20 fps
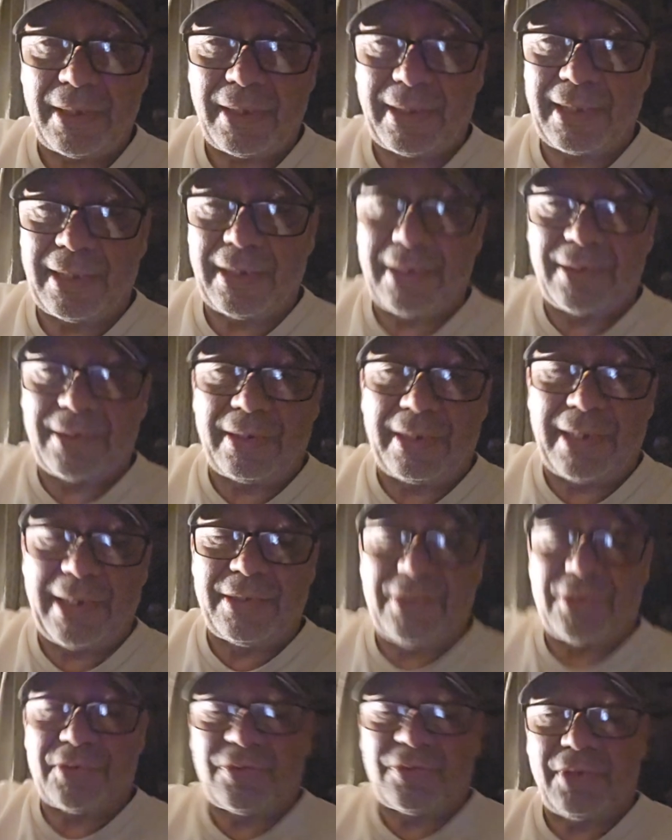I get
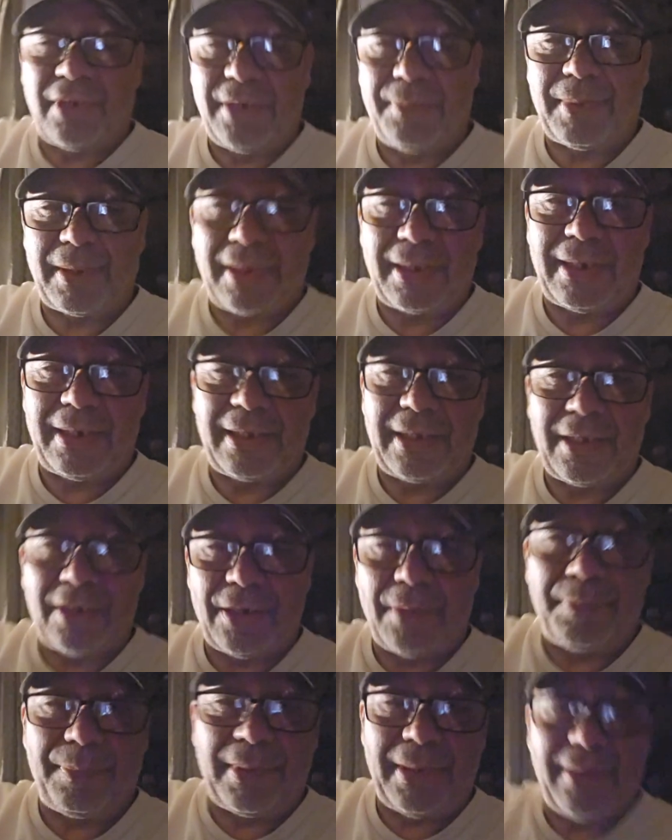to sleep. I got to get
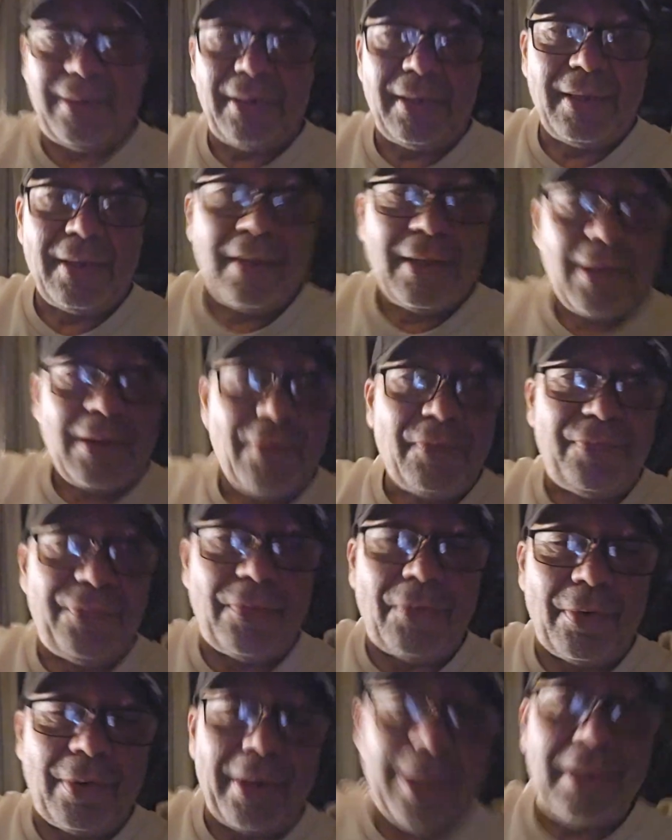up at
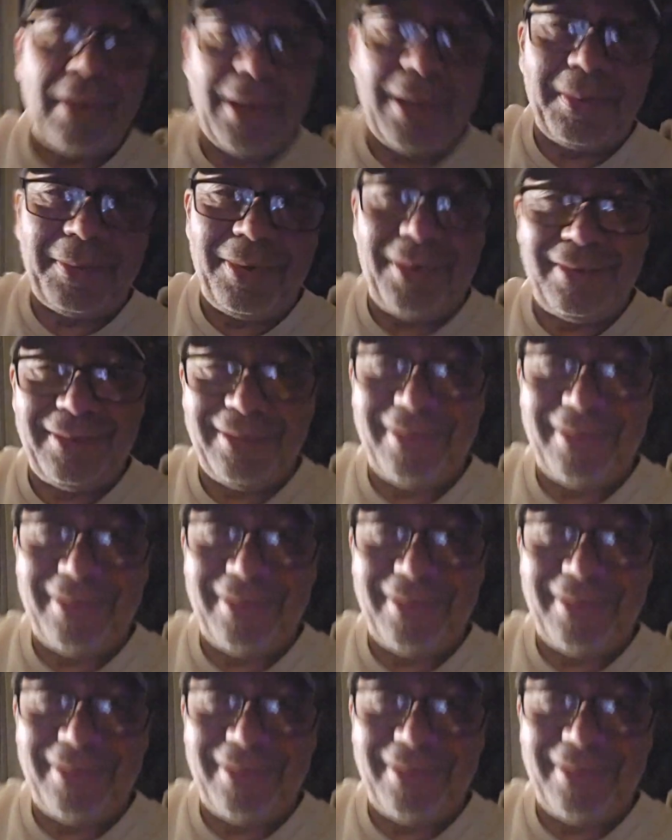4 a.m.